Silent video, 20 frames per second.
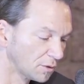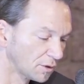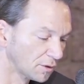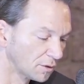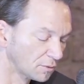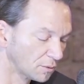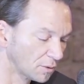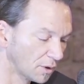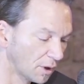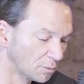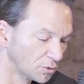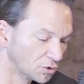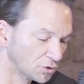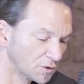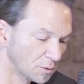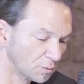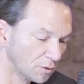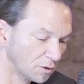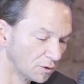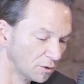but I'm
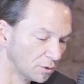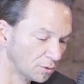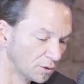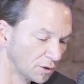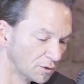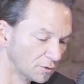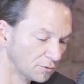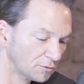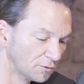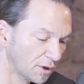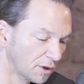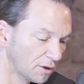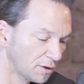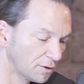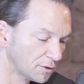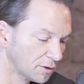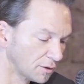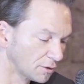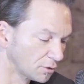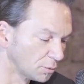simply loading the
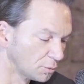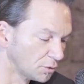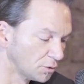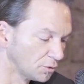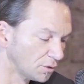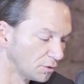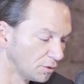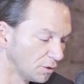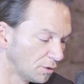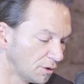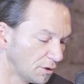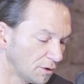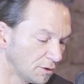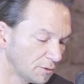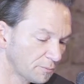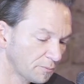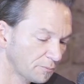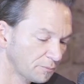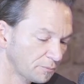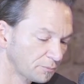file that I computed
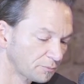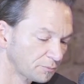earlier.